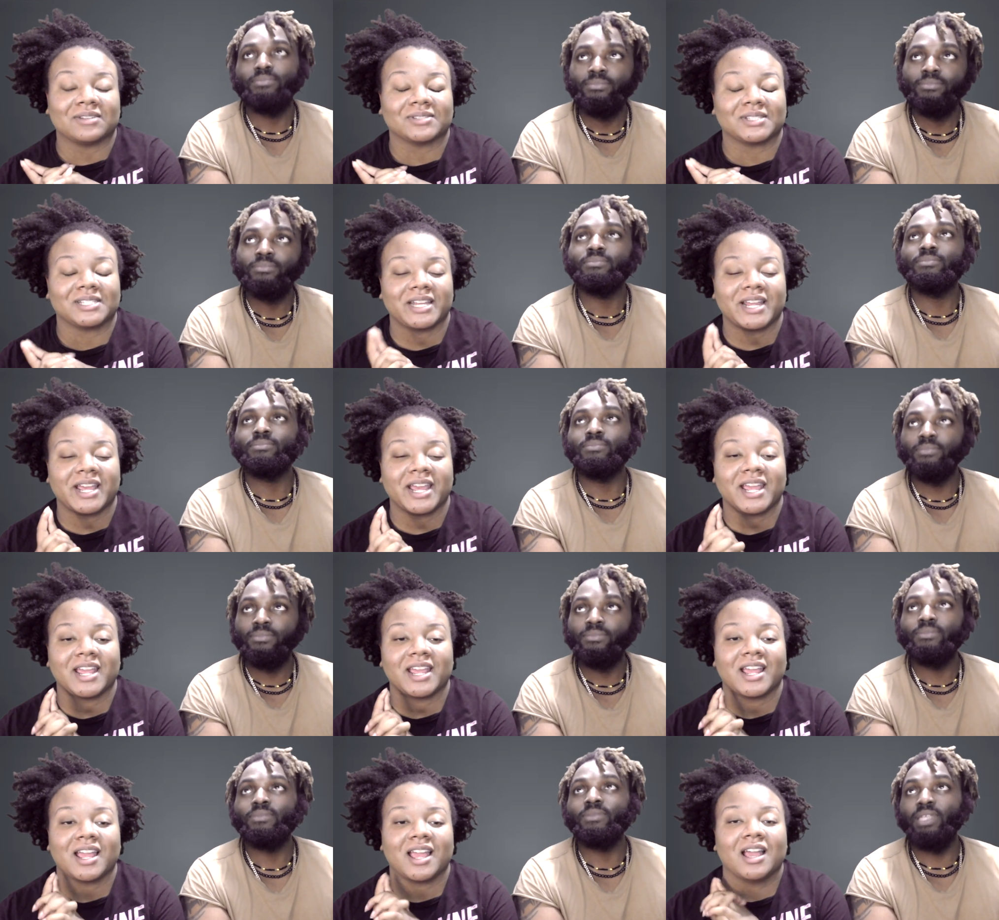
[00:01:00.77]
Speaker 1: today.
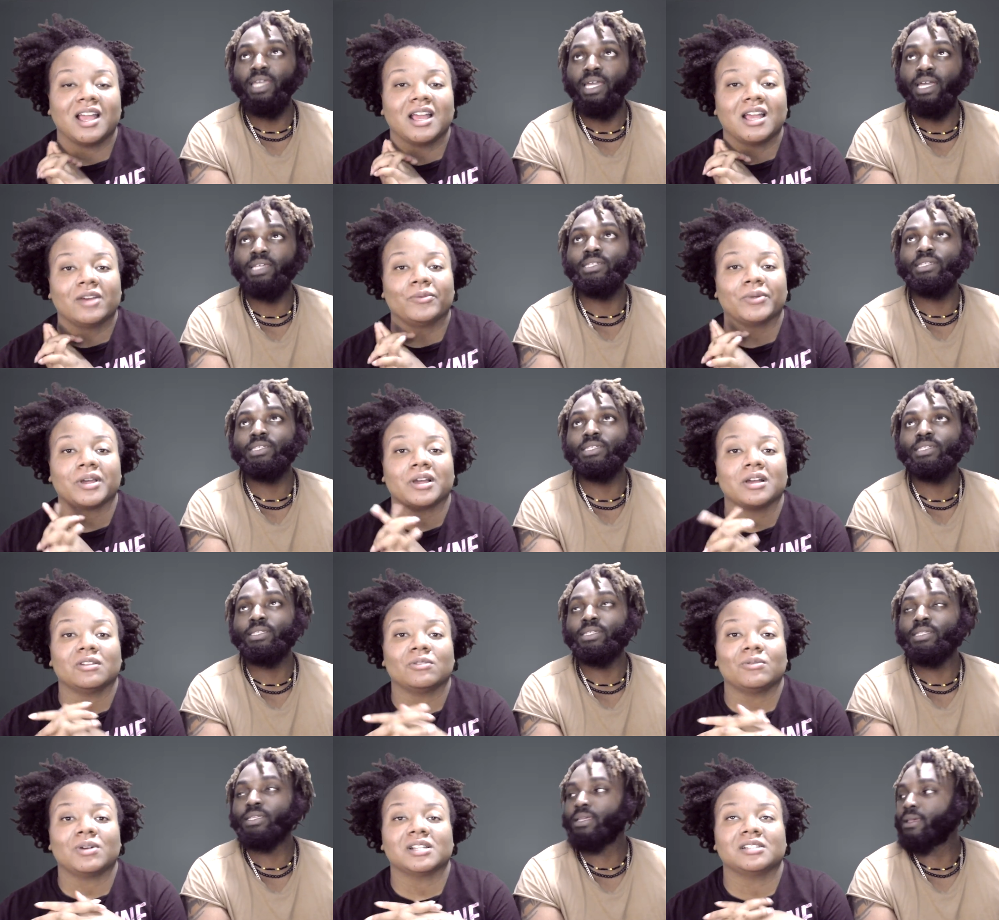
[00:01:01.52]
Yes. We're going
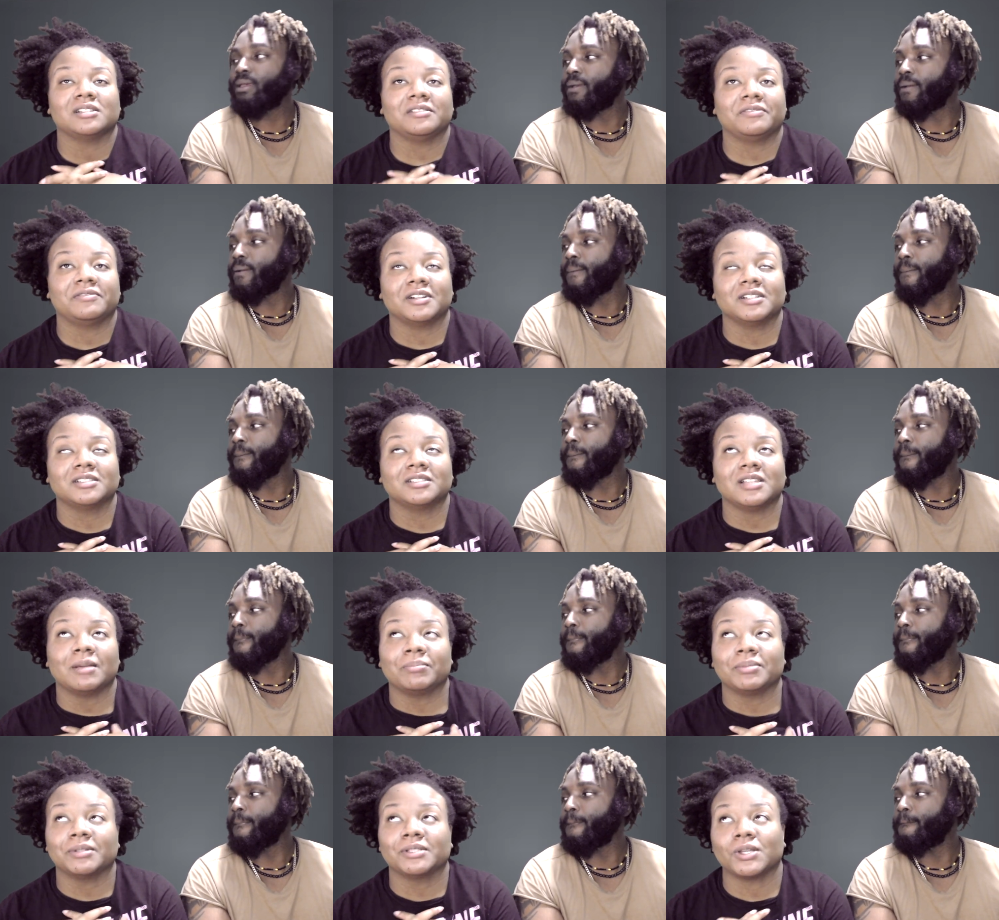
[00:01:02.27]
to watch the first
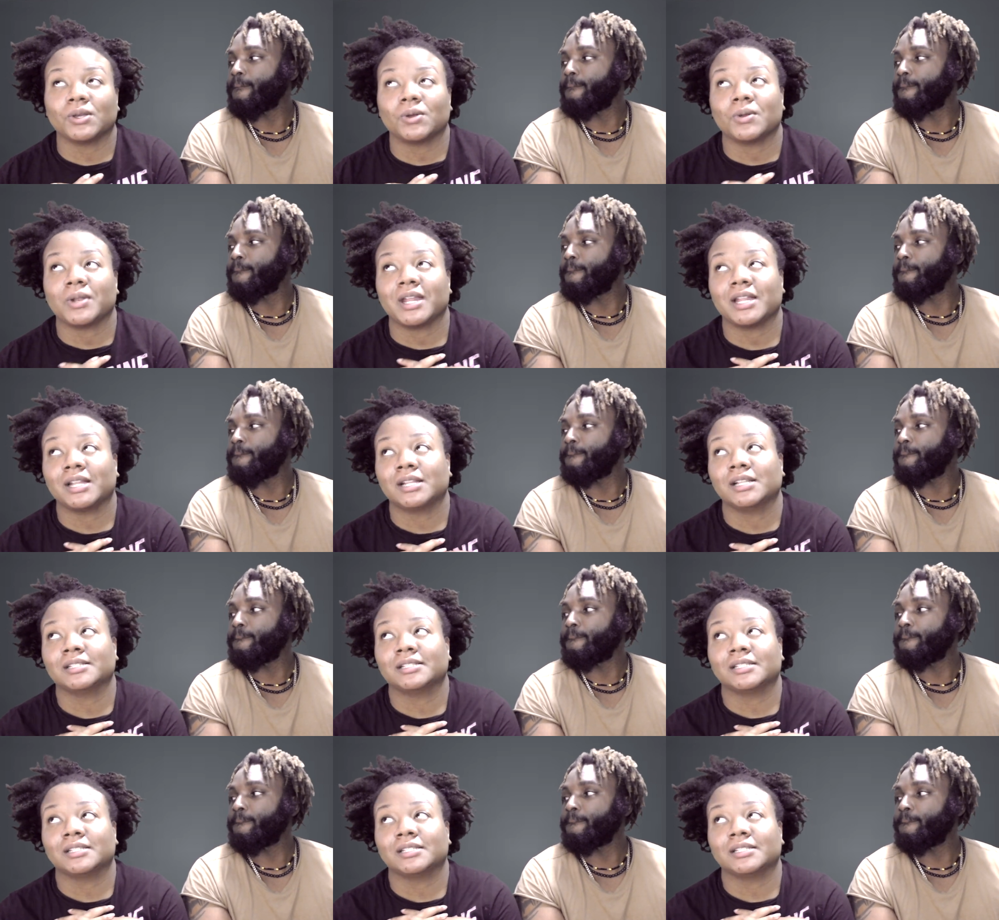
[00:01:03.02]
episode, and it's